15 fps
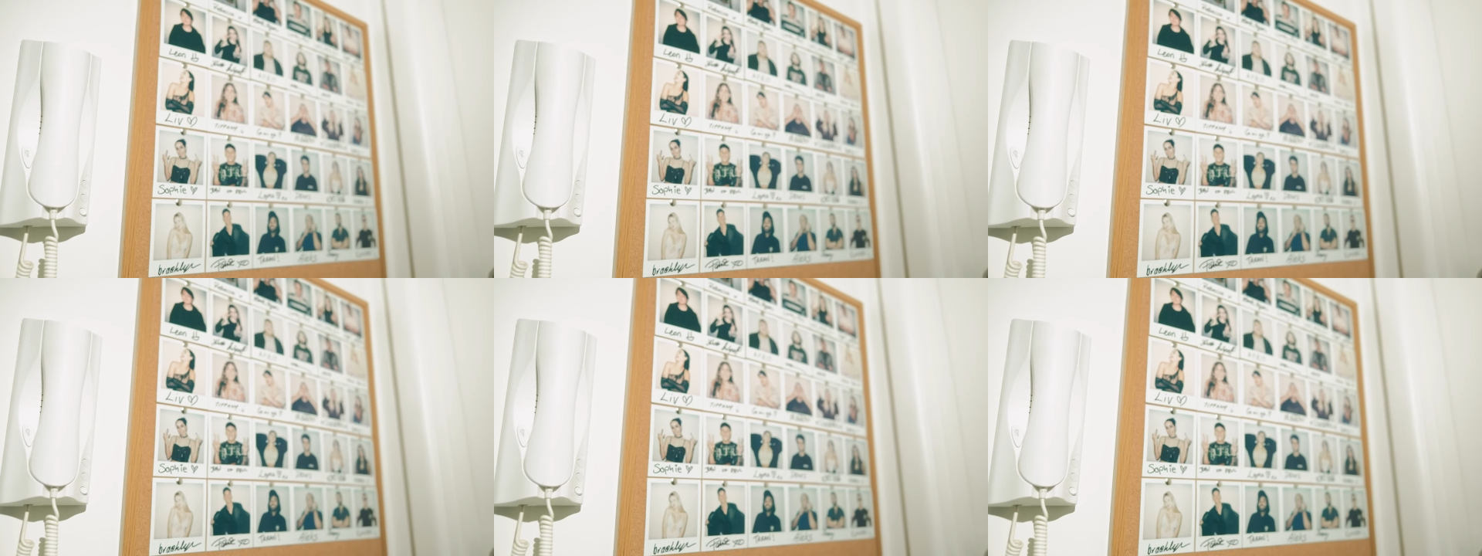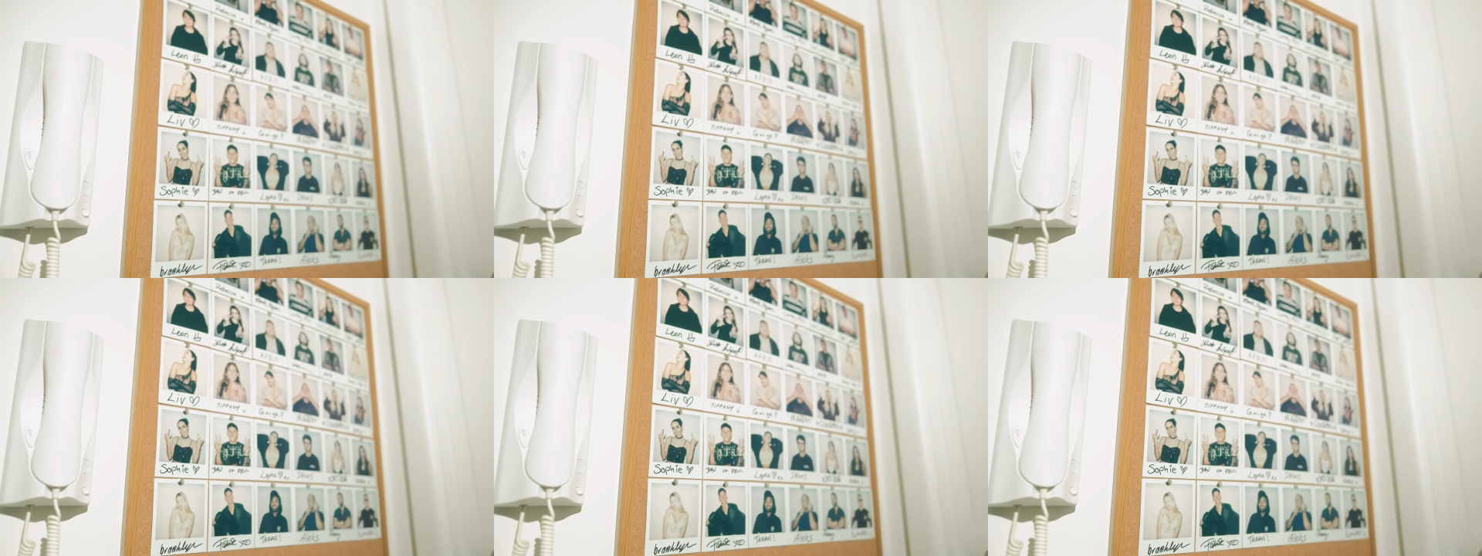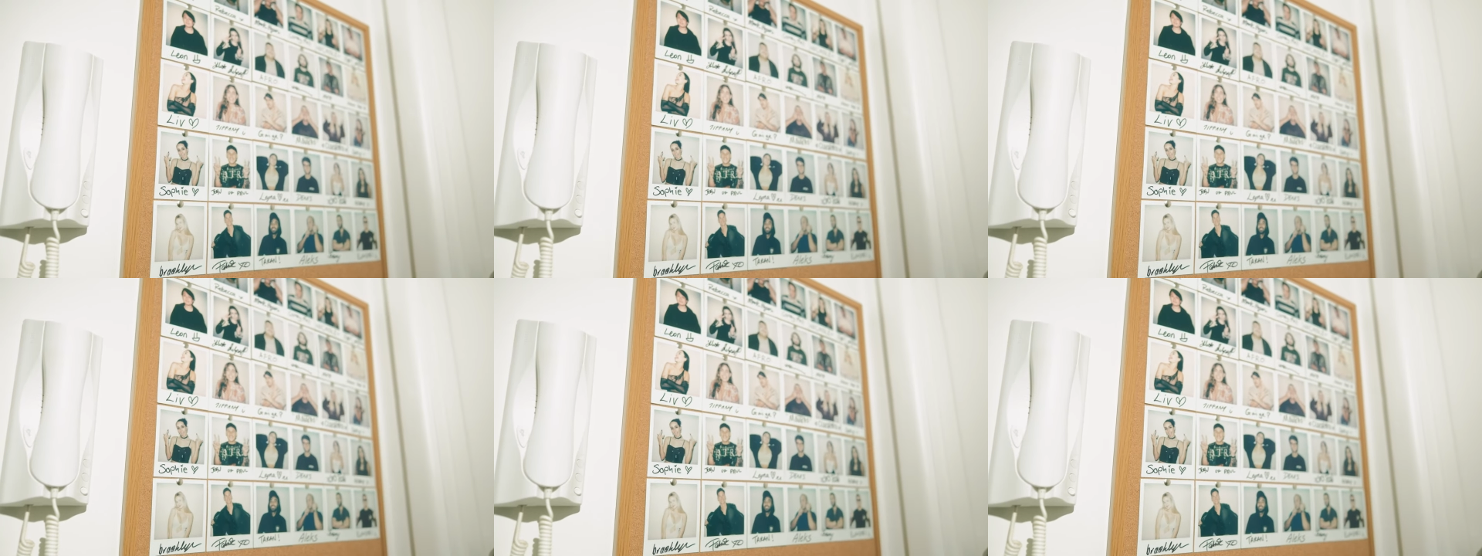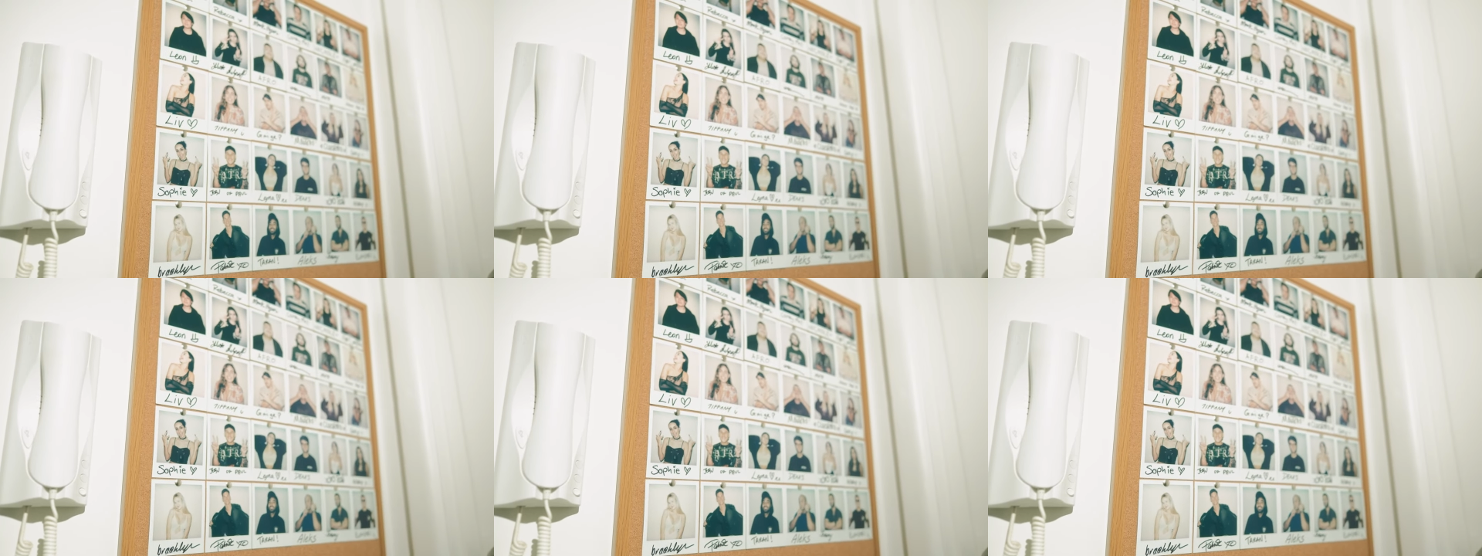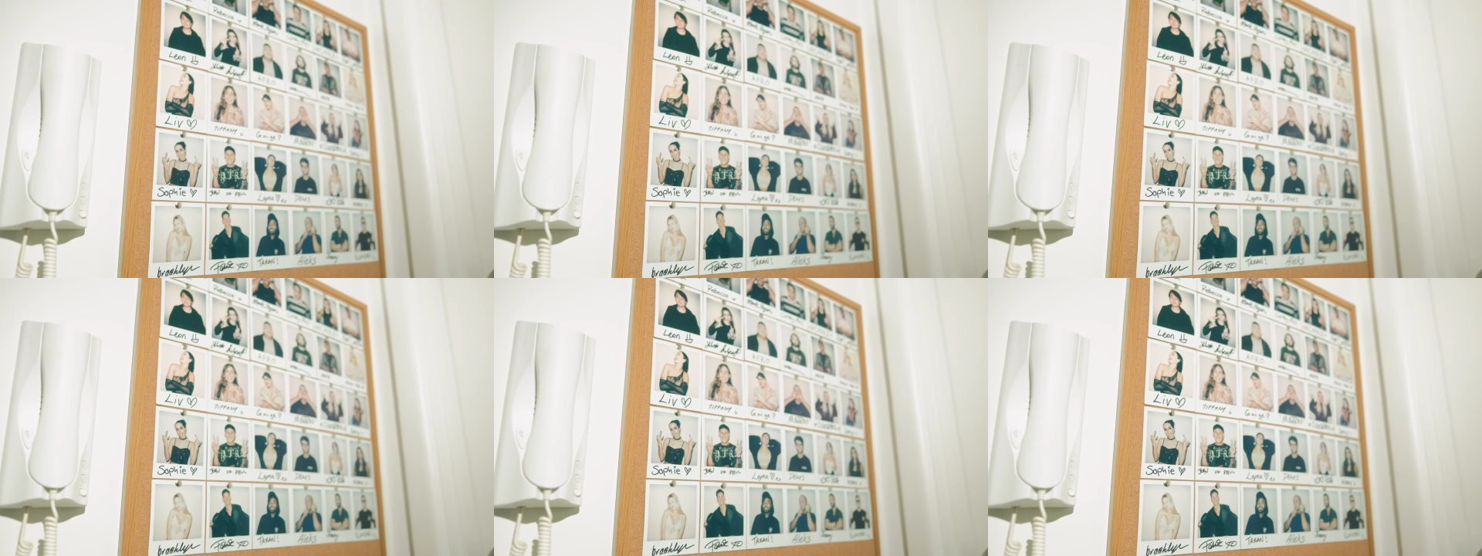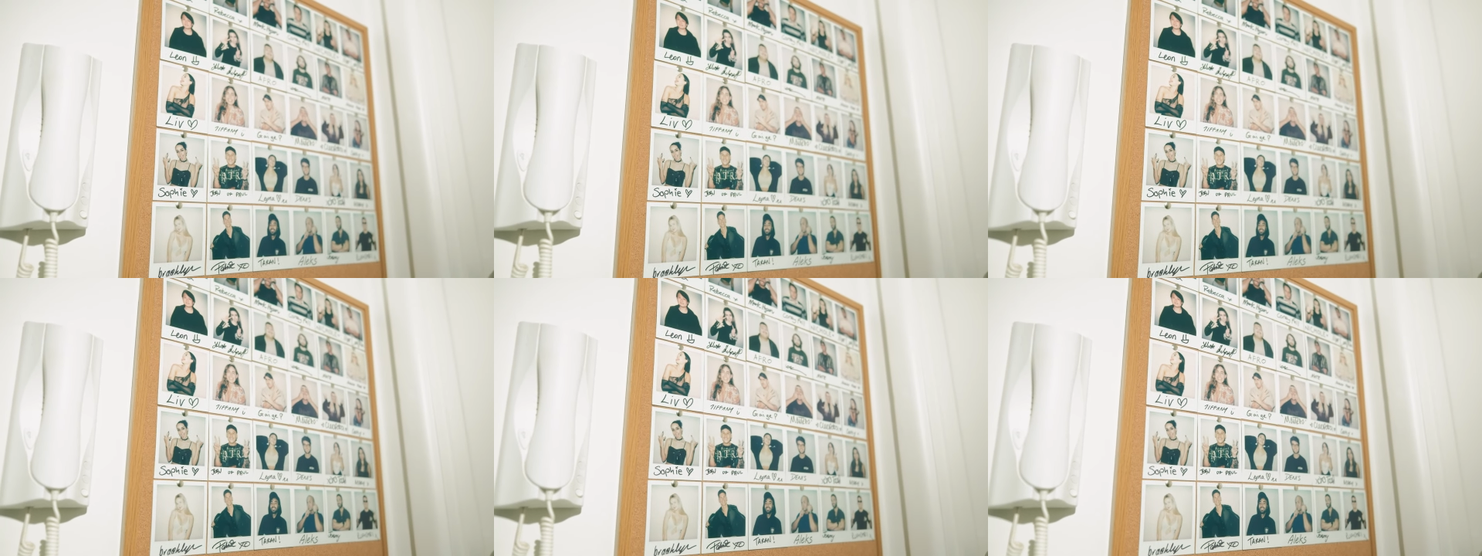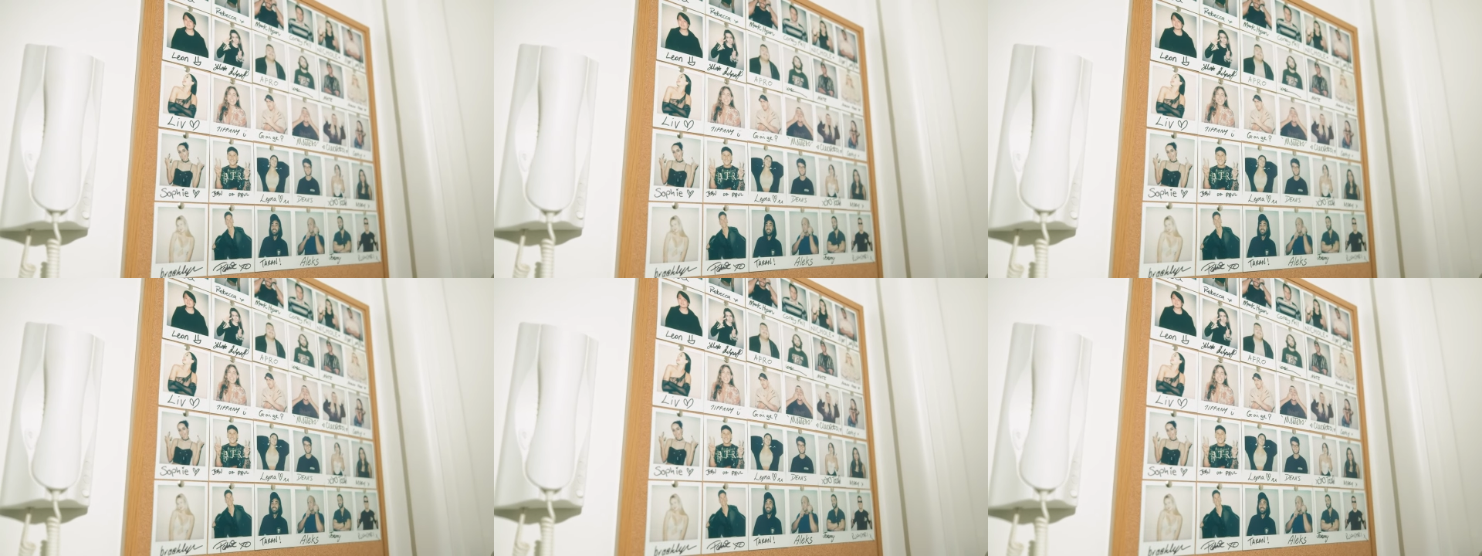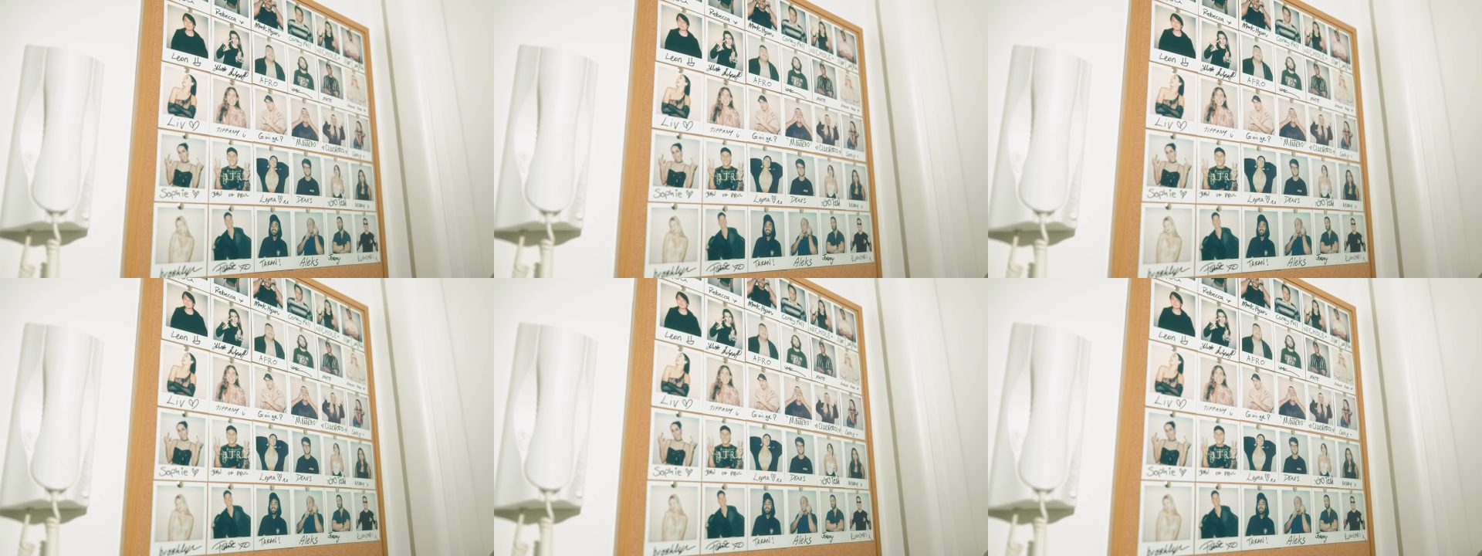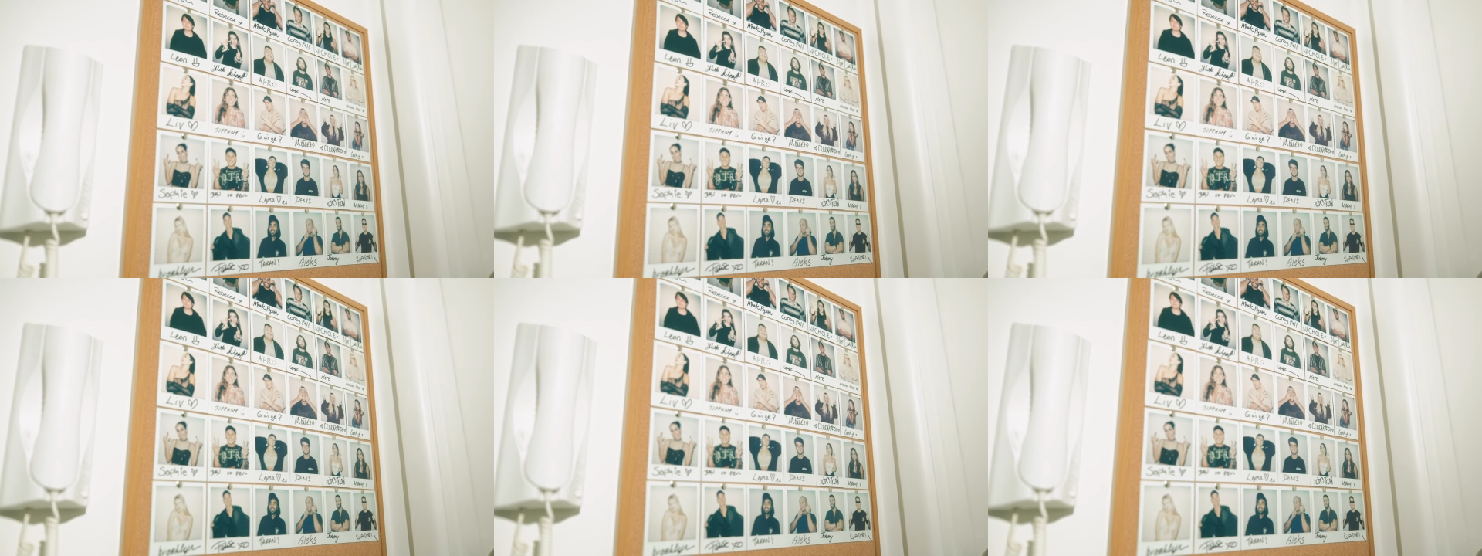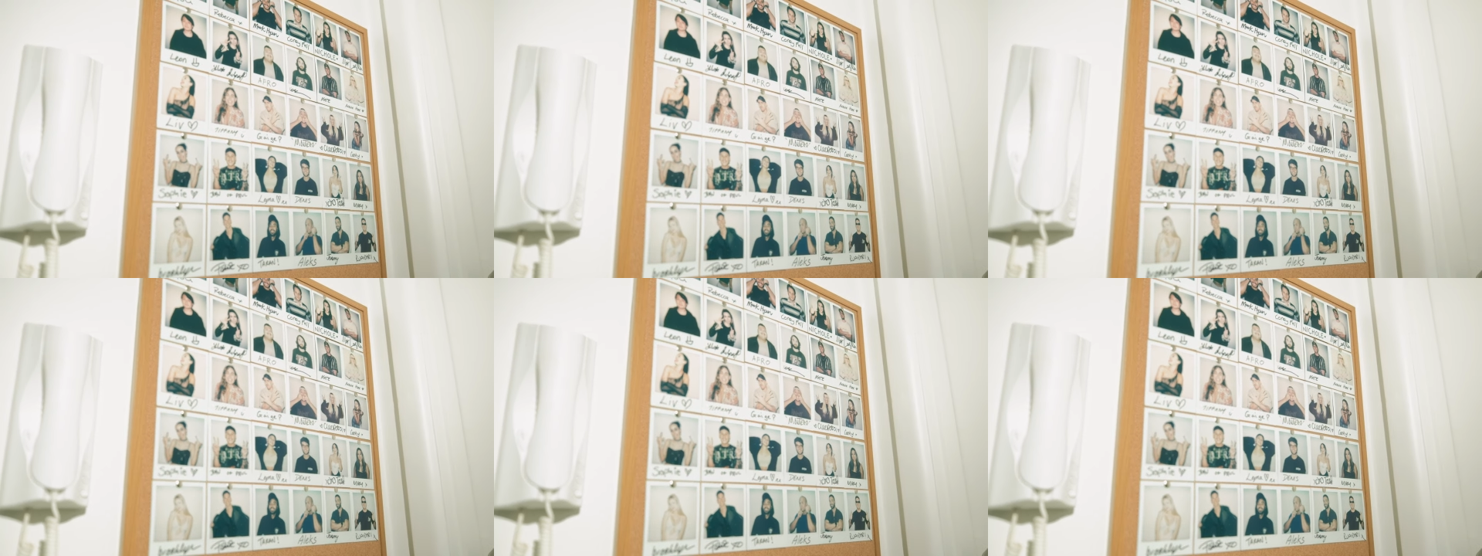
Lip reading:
[unreadable: no face in view]